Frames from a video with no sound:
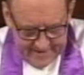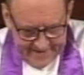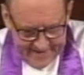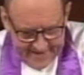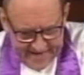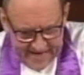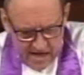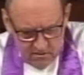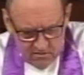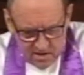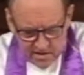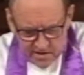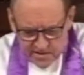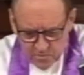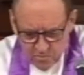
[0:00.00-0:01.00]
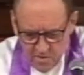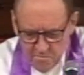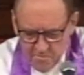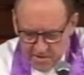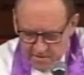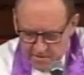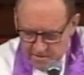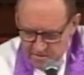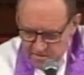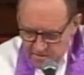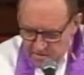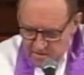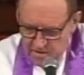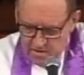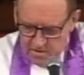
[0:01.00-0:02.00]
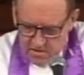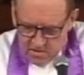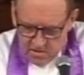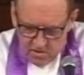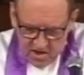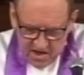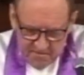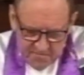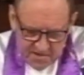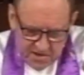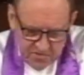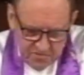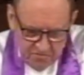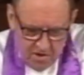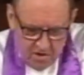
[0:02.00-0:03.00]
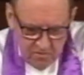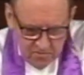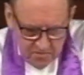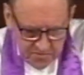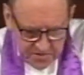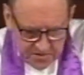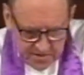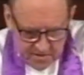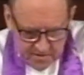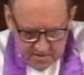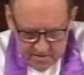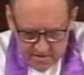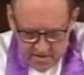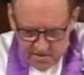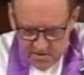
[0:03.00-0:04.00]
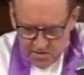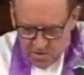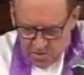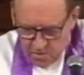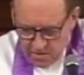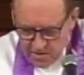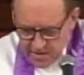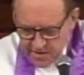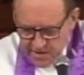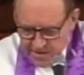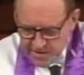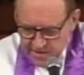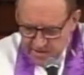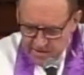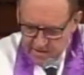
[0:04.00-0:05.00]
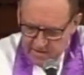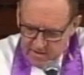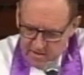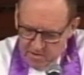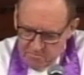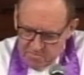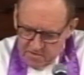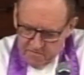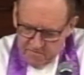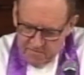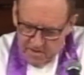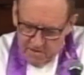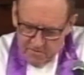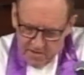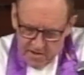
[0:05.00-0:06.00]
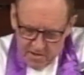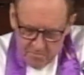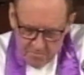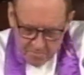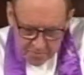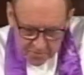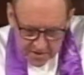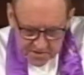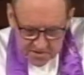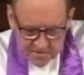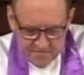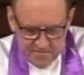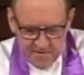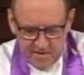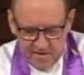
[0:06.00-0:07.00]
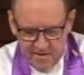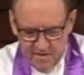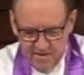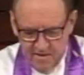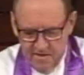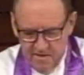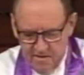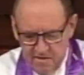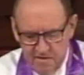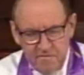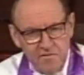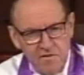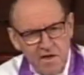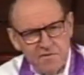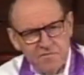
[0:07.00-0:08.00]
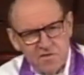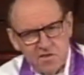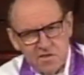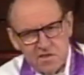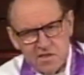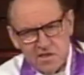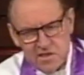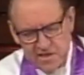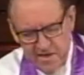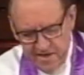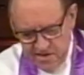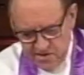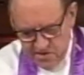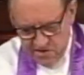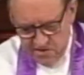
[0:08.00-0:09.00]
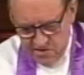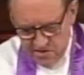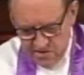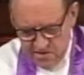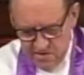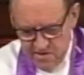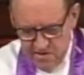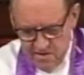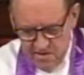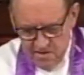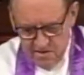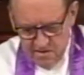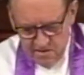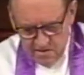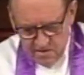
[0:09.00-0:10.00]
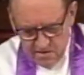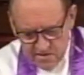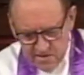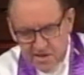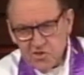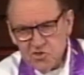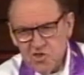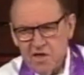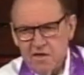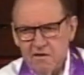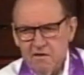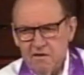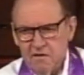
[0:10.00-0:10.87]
Countless women took up these roles and quietly but very impressively have left us these legacies, teaching.